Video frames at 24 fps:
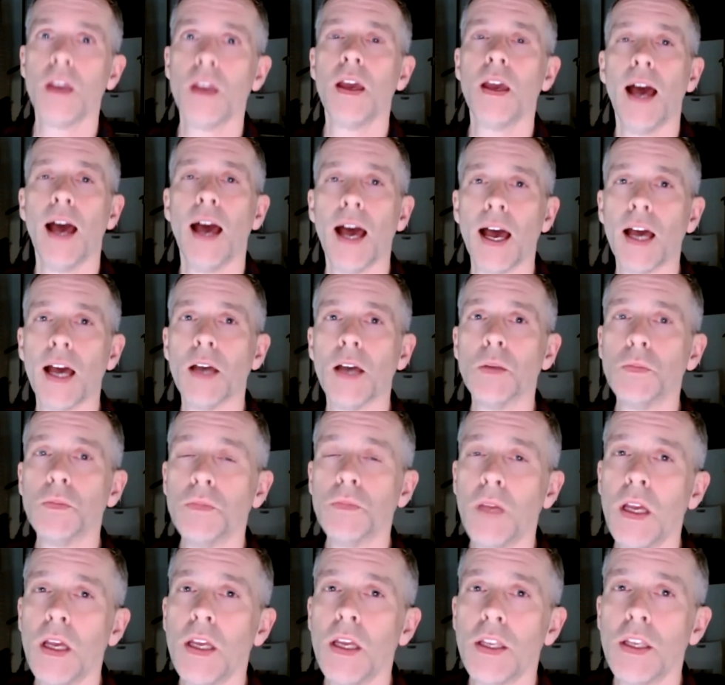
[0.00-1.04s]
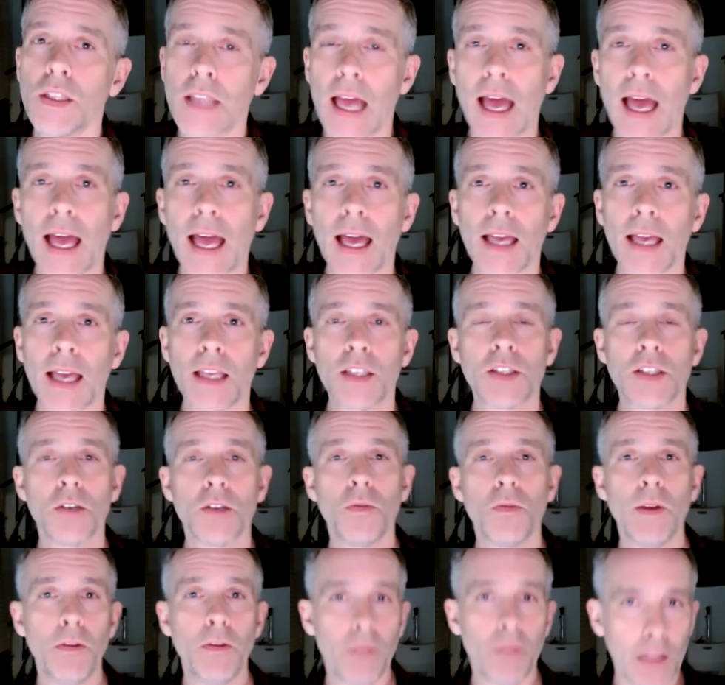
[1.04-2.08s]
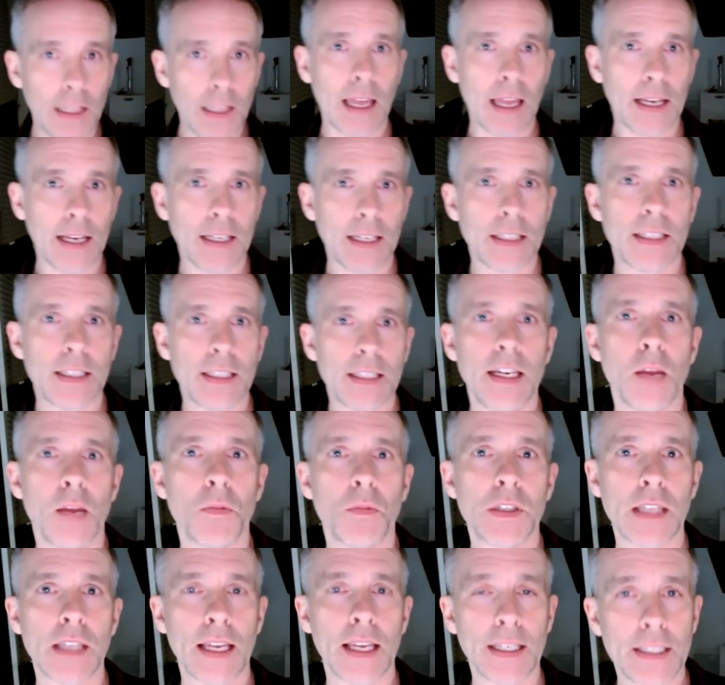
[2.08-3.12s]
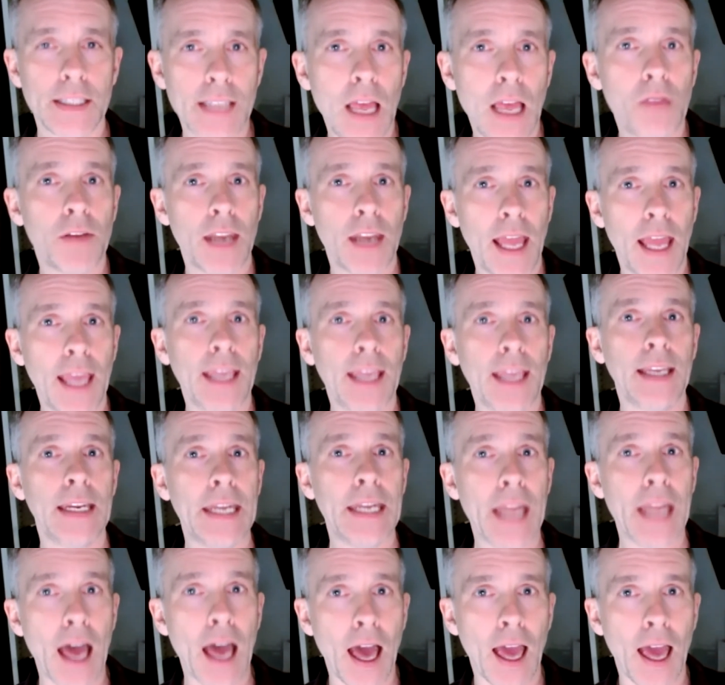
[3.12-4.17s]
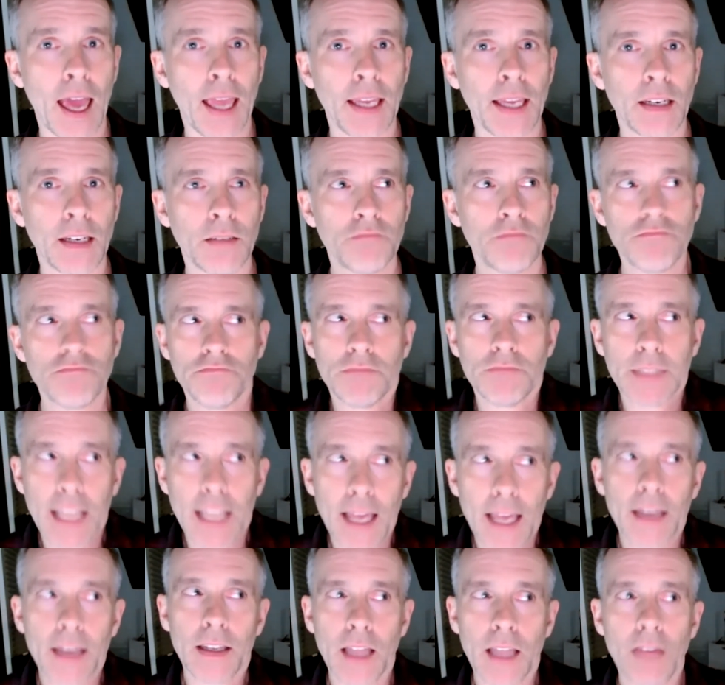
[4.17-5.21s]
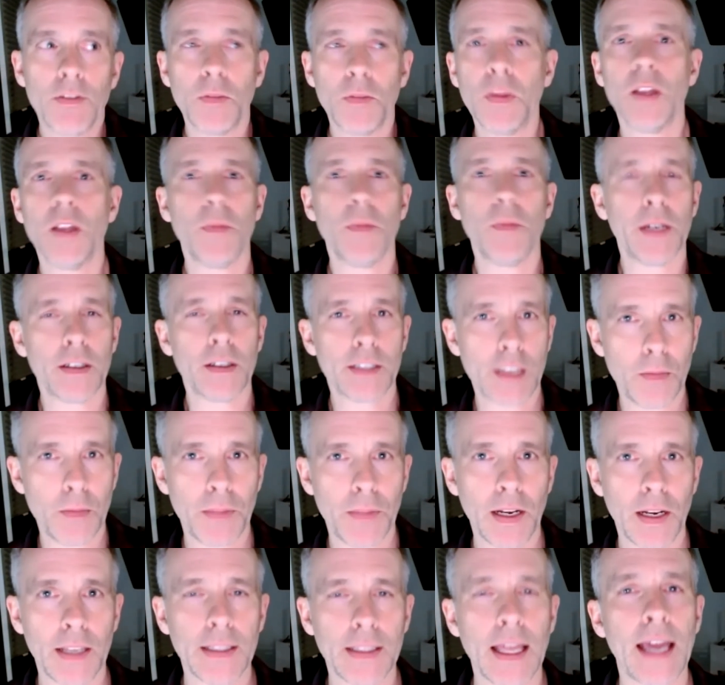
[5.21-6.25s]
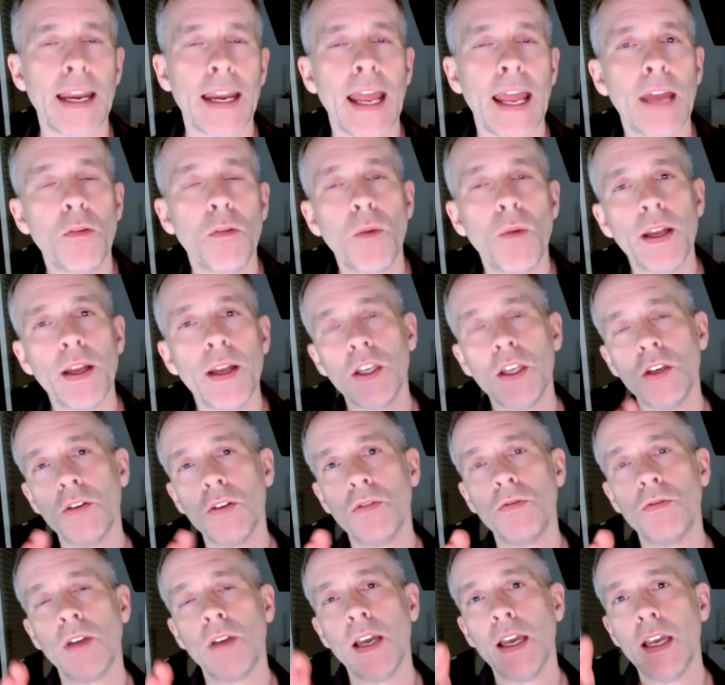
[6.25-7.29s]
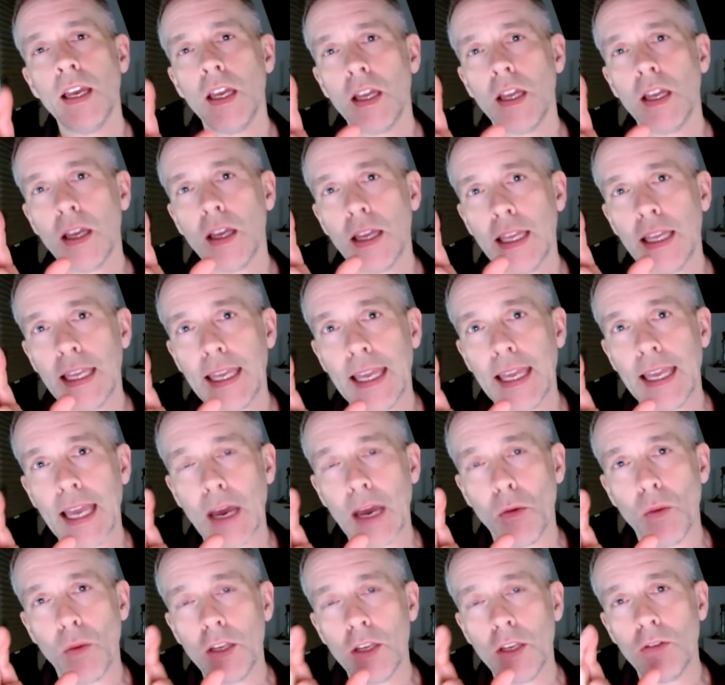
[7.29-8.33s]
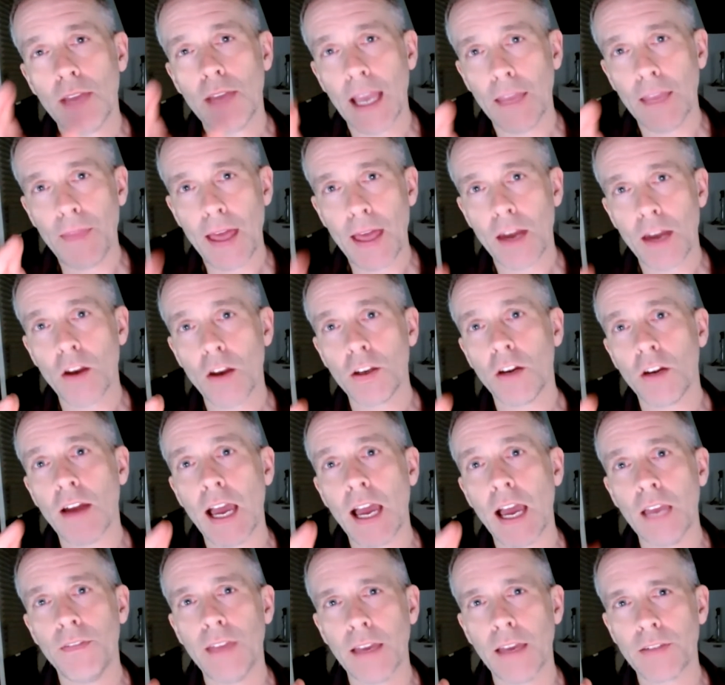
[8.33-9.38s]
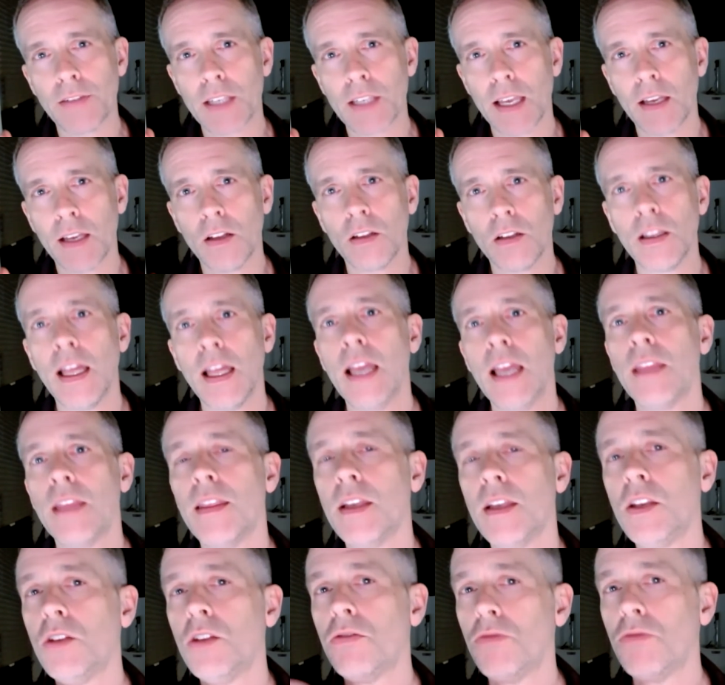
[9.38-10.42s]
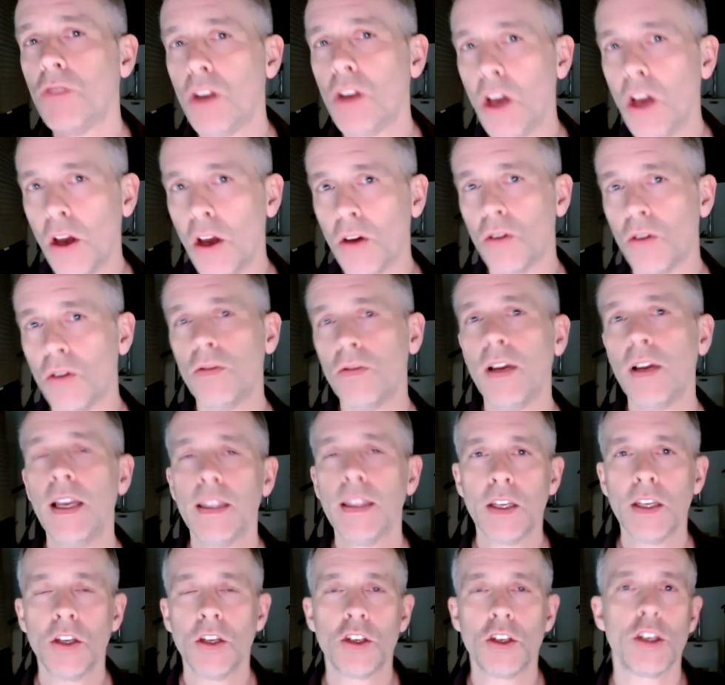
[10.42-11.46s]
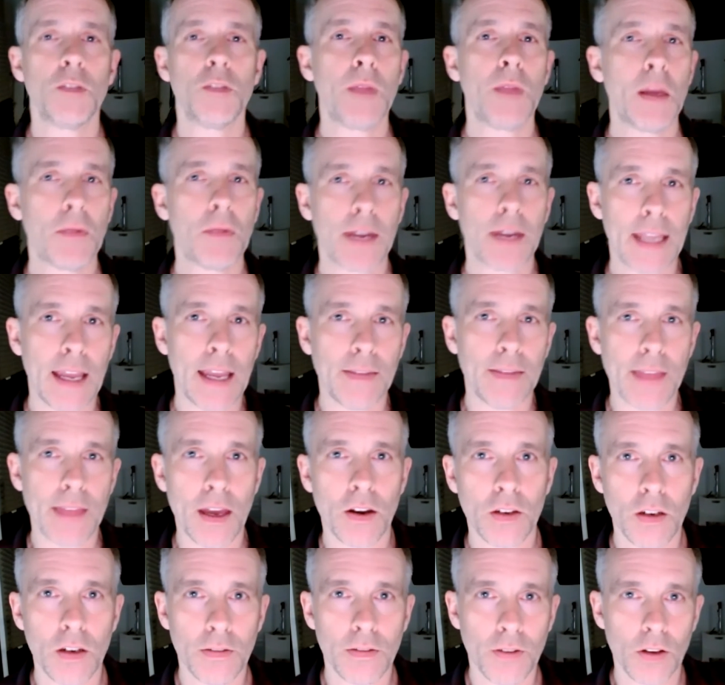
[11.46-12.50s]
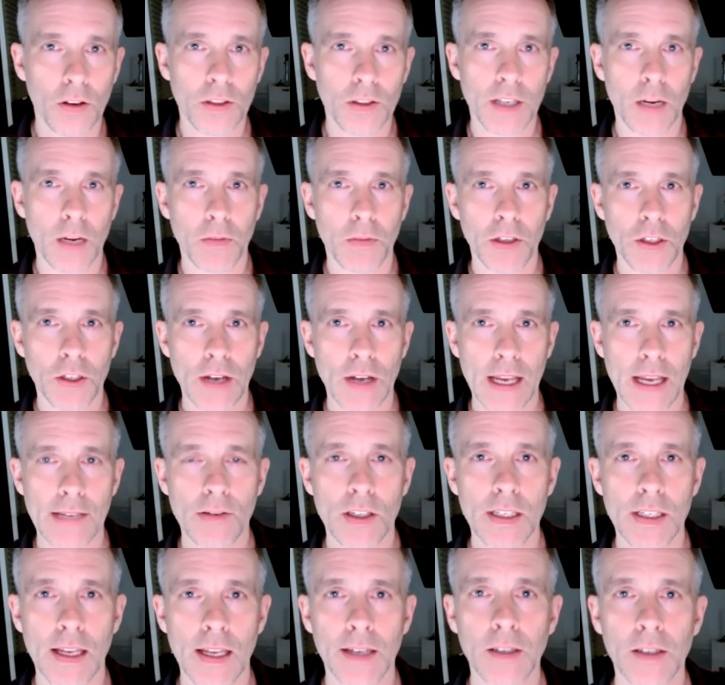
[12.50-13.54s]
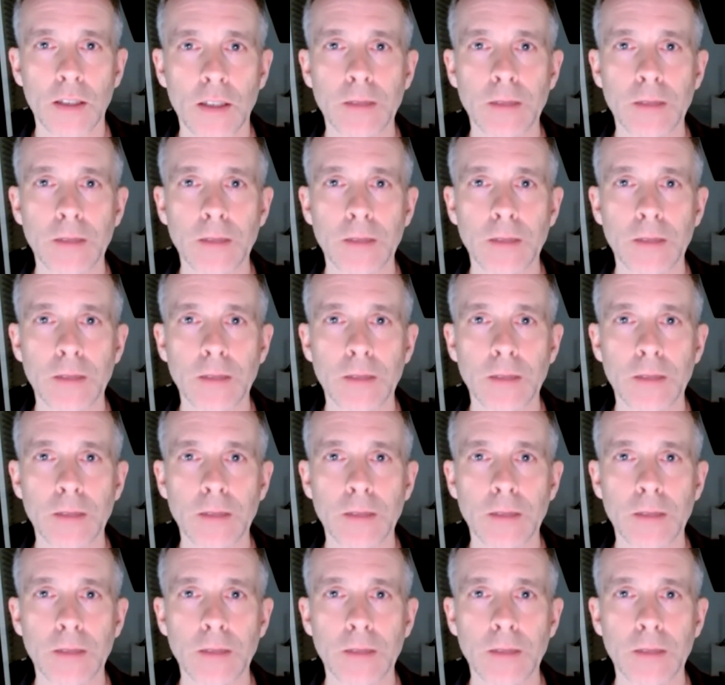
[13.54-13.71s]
So we really like to see numbers like 7, 8, 9, 10, 11 millimeters, something like that. And when you get that on your IVF cycle, then you know that you should be able to get that on your frozen embryo transfer cycle.